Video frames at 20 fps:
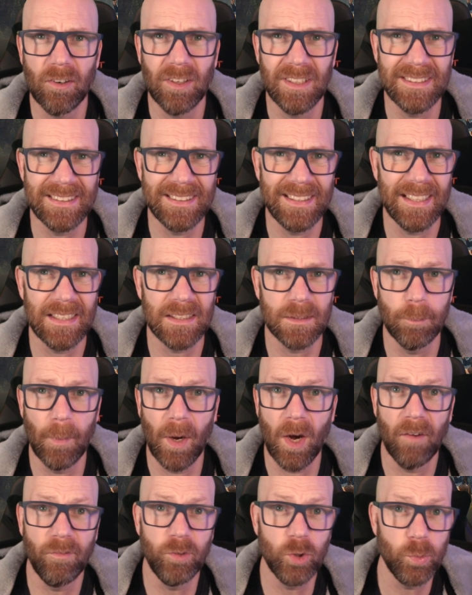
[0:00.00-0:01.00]
Cry 6,
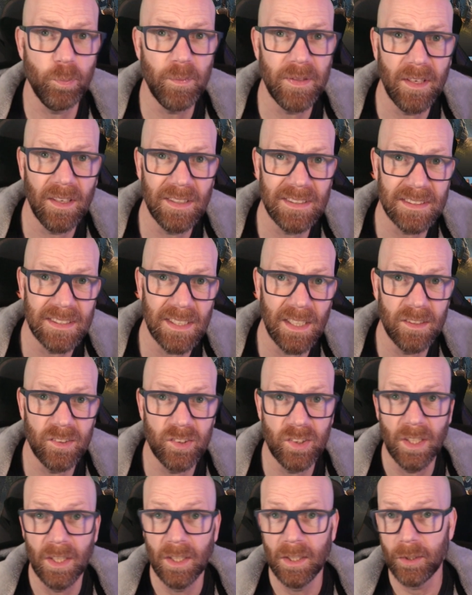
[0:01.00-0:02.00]
Marvel's Midnight
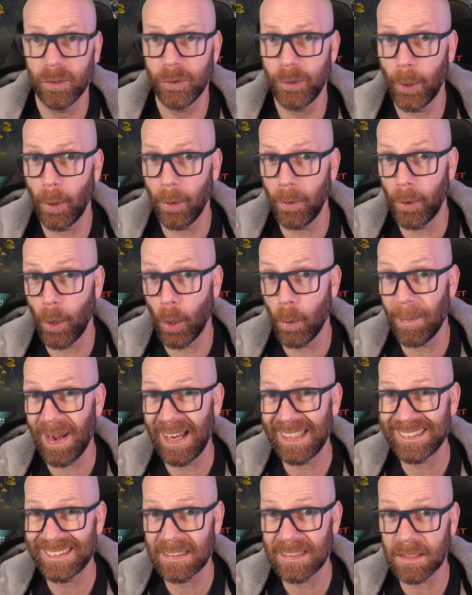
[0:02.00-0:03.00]
Suns, No
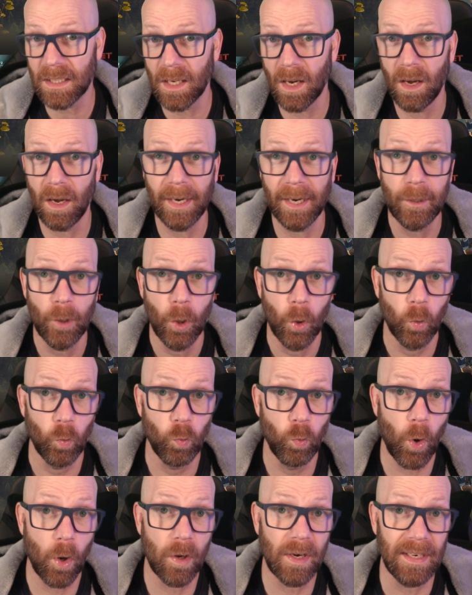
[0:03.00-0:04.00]
Man's Sky,
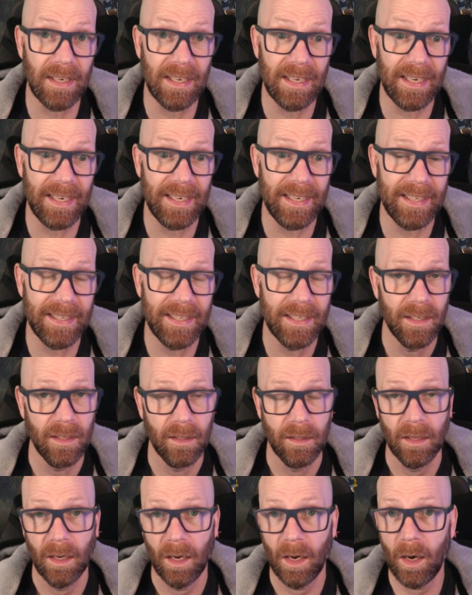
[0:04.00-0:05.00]
Rocket League
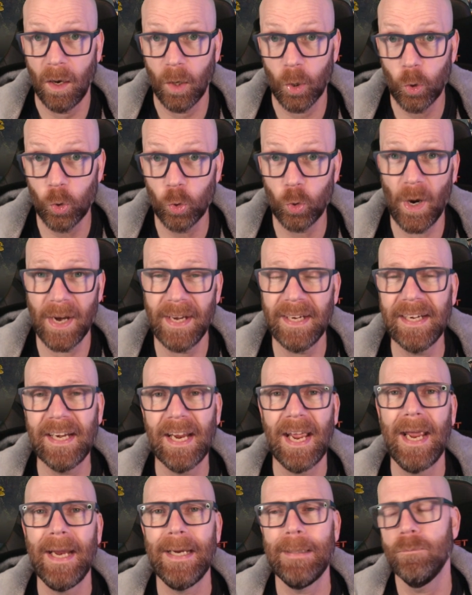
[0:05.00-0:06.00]
are great
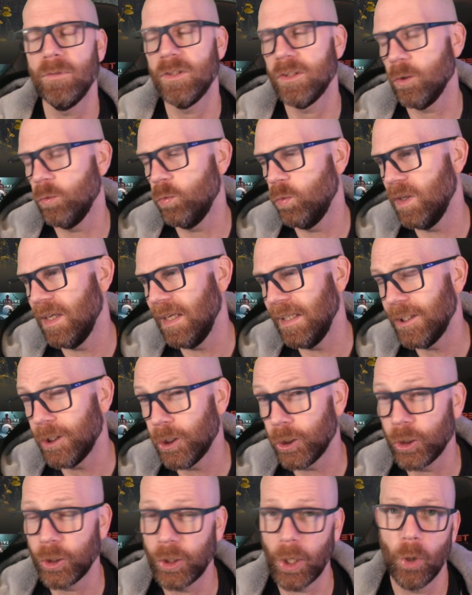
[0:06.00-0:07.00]
games to really
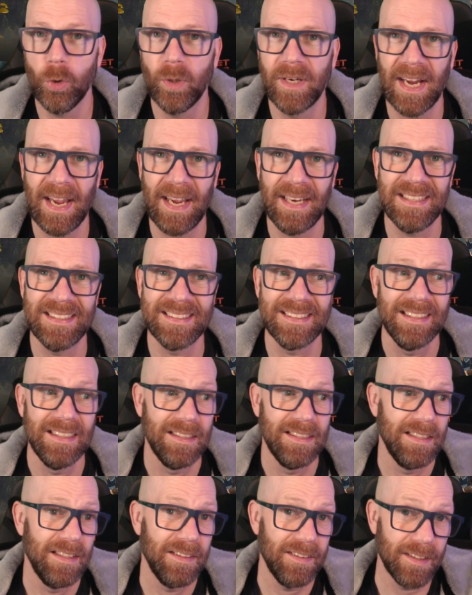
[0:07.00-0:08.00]
showcase
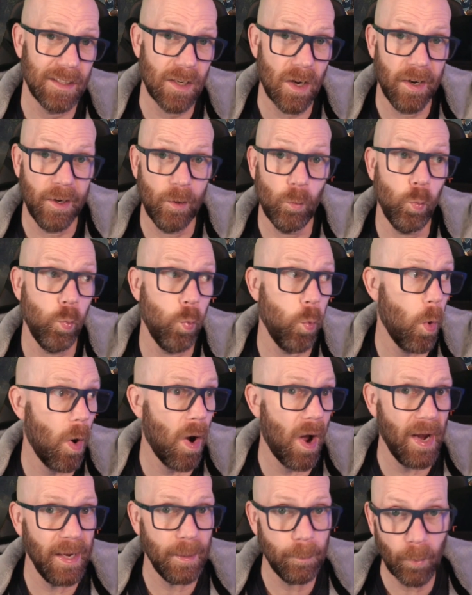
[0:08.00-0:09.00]
the kind of
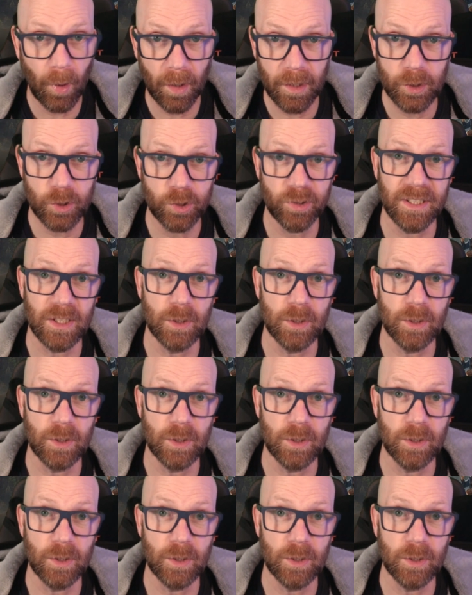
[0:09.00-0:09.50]
wide monitor